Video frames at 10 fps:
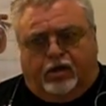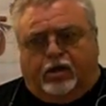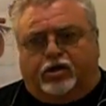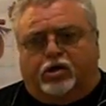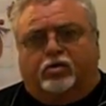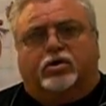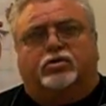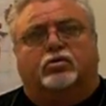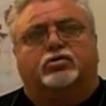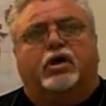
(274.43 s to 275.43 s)
that you do a
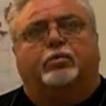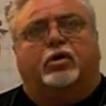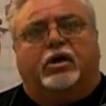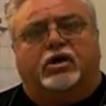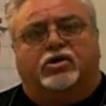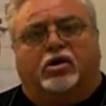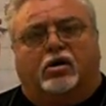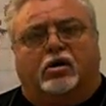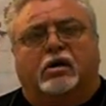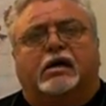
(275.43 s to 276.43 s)
stool sample each
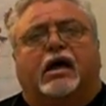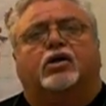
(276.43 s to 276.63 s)
year